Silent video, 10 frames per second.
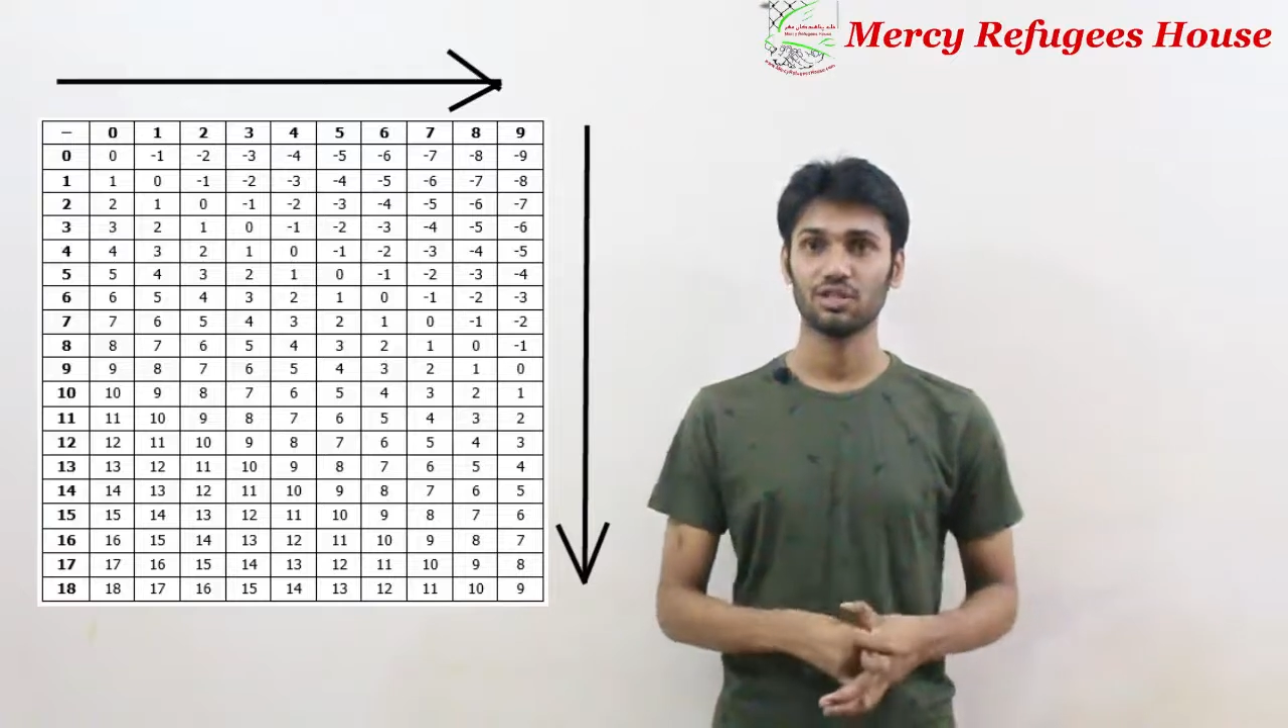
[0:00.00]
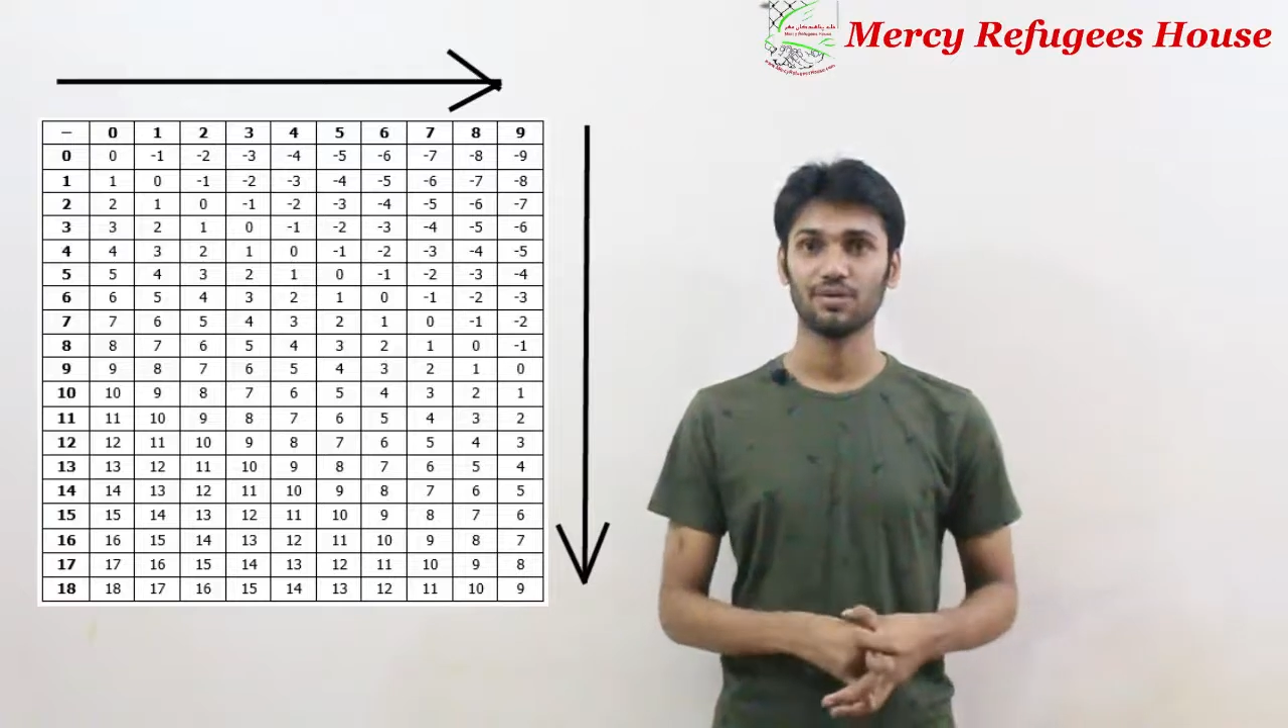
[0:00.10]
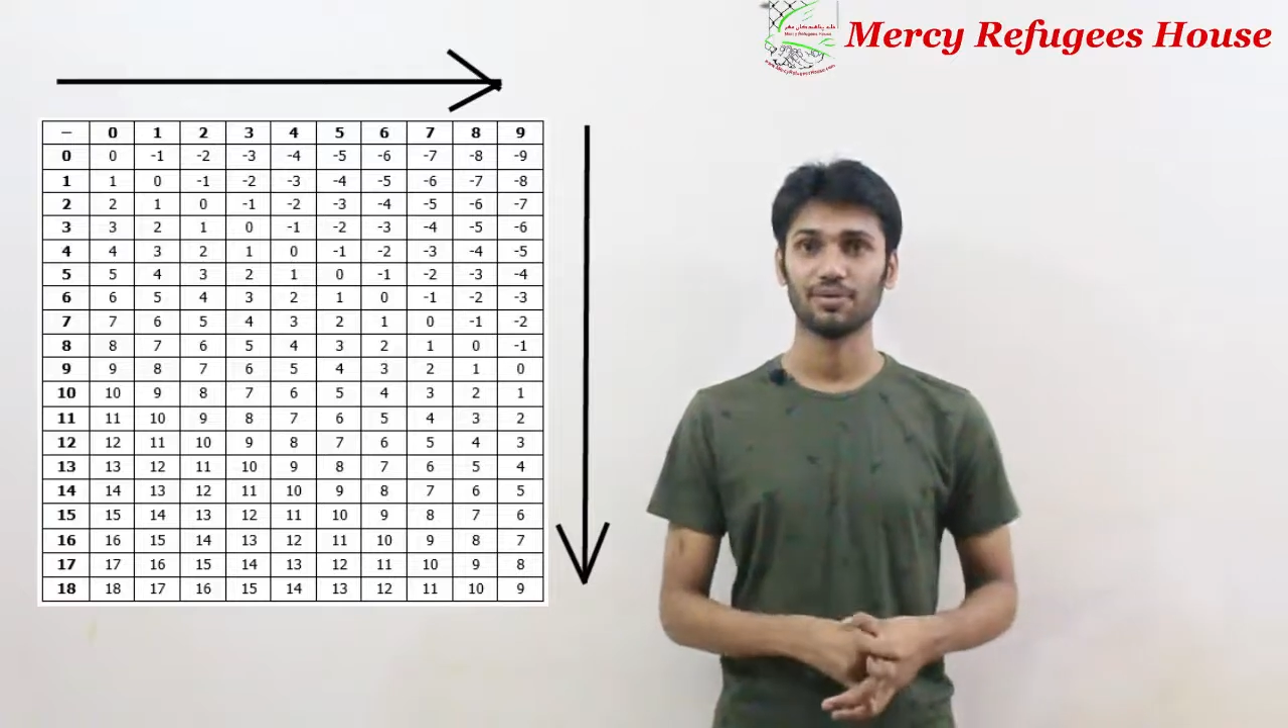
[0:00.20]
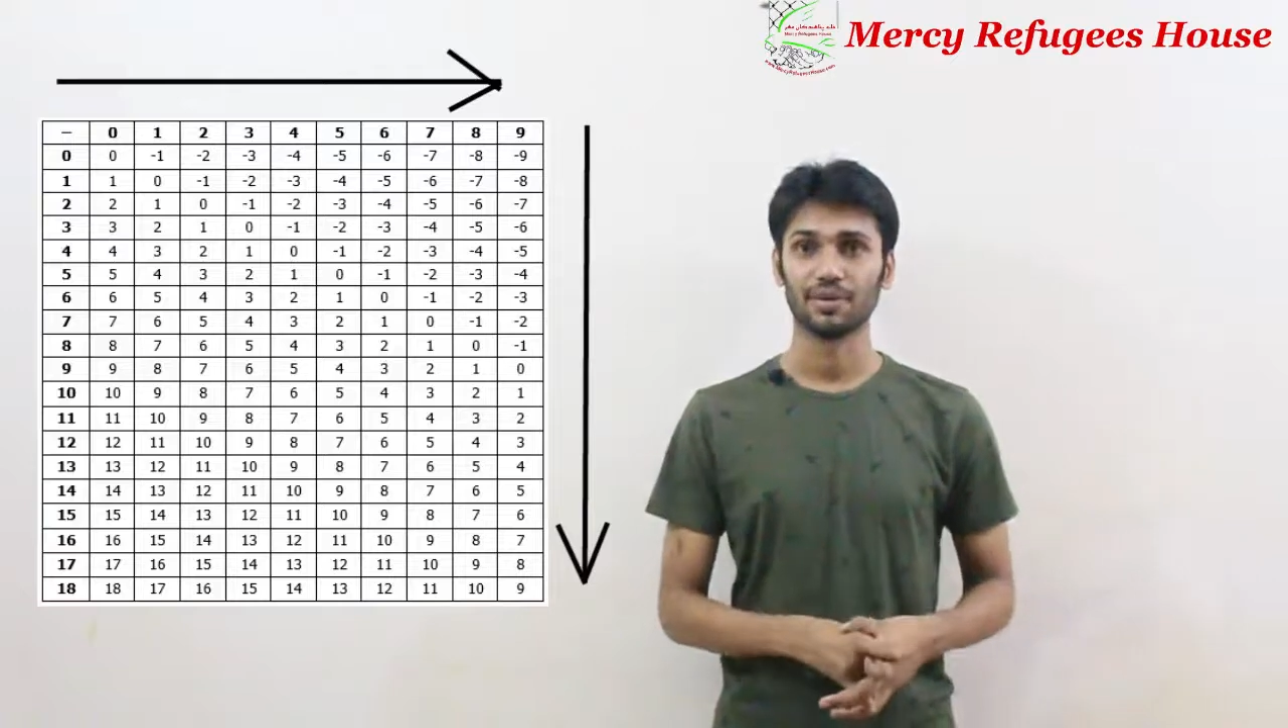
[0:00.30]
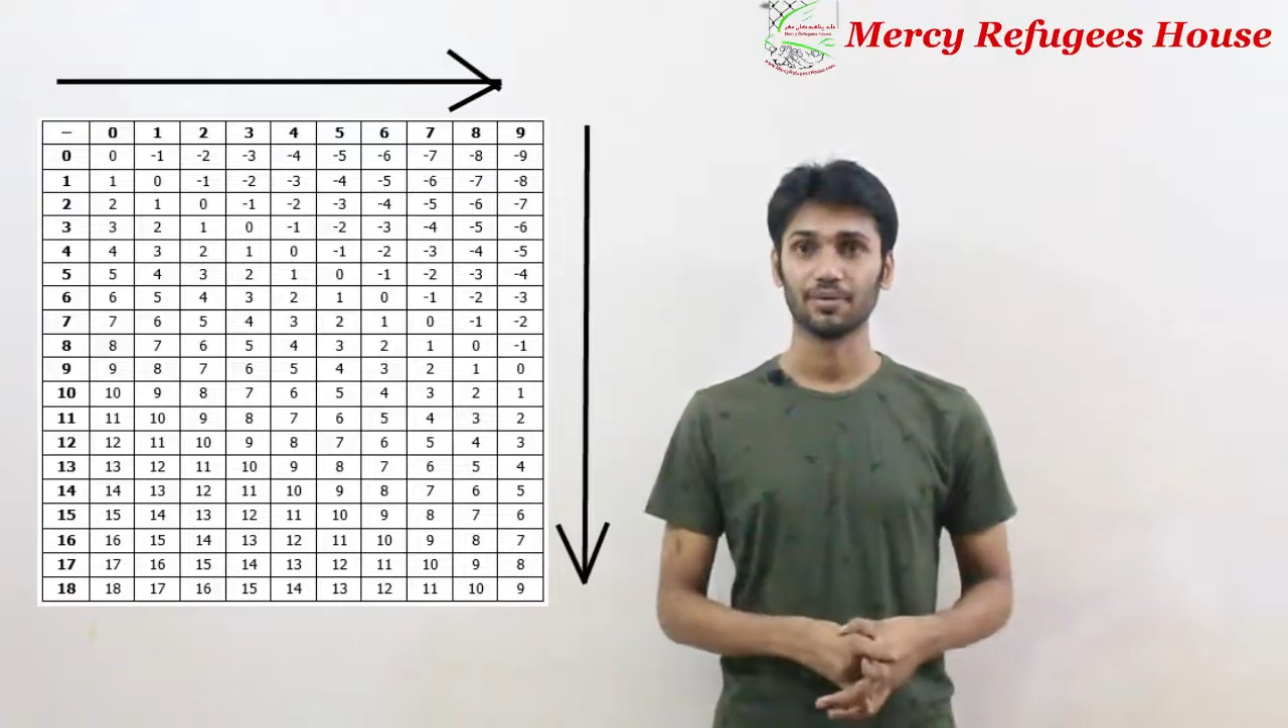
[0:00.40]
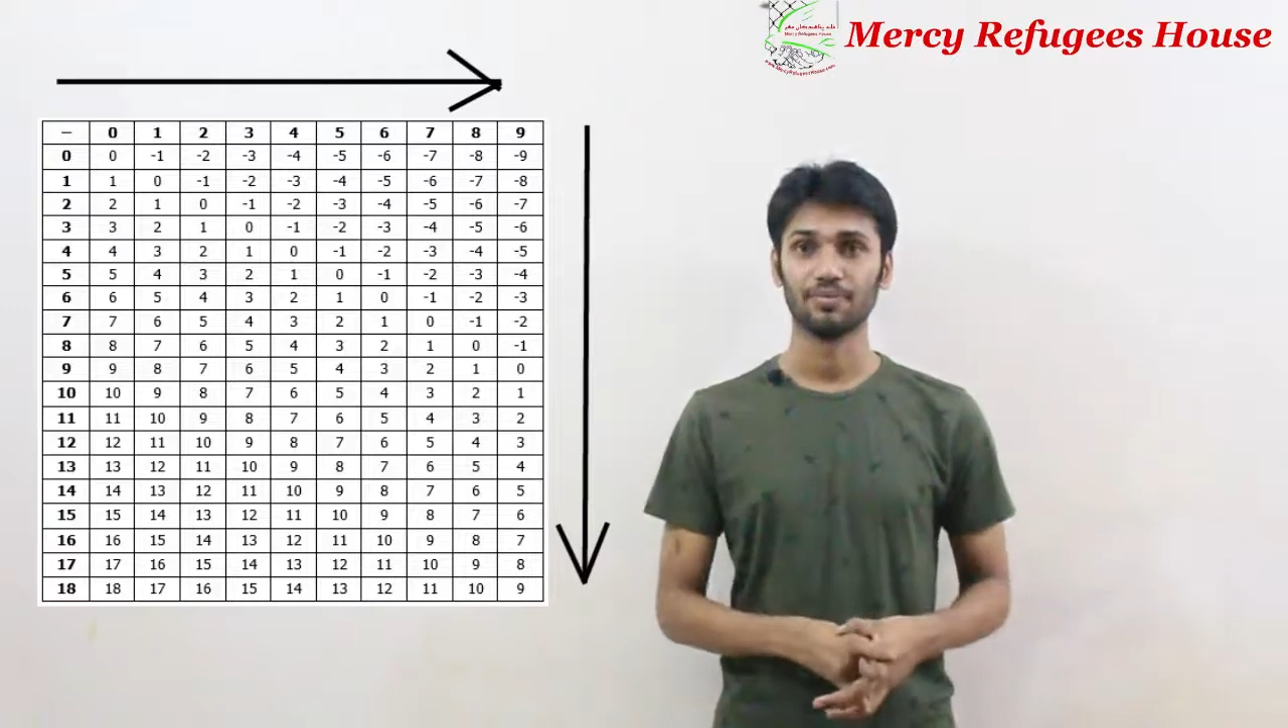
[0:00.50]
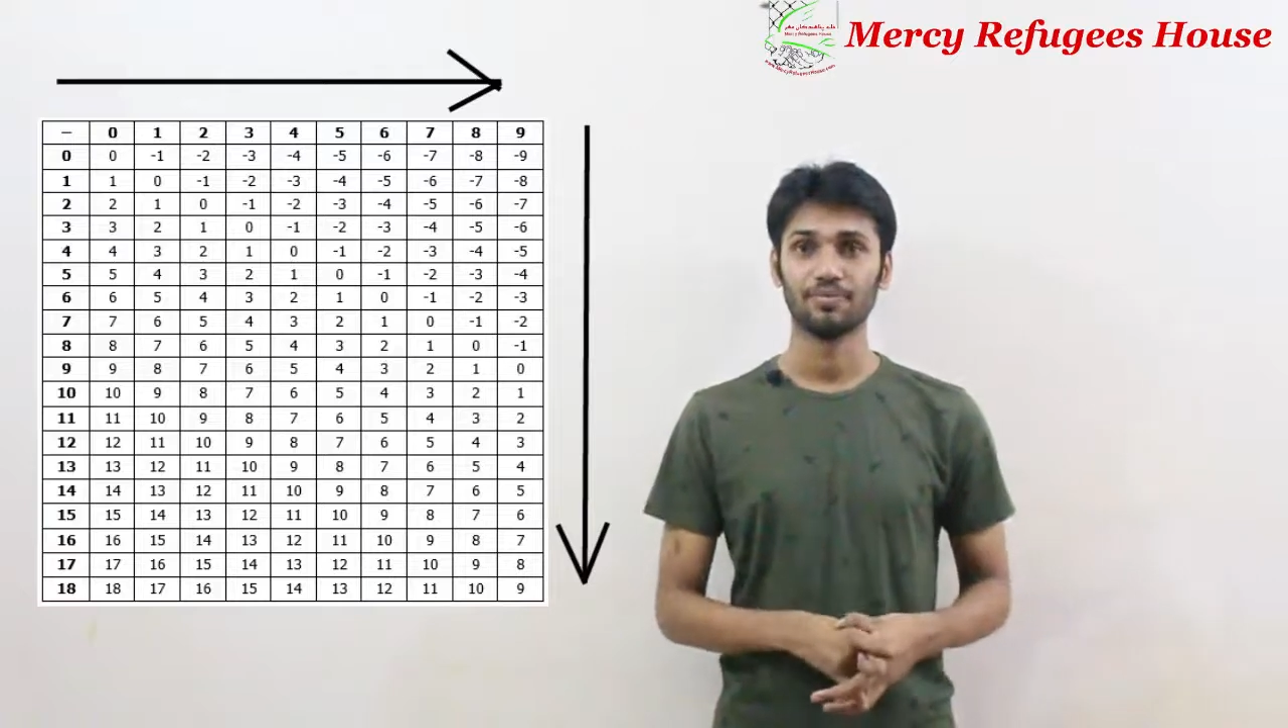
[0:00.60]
table.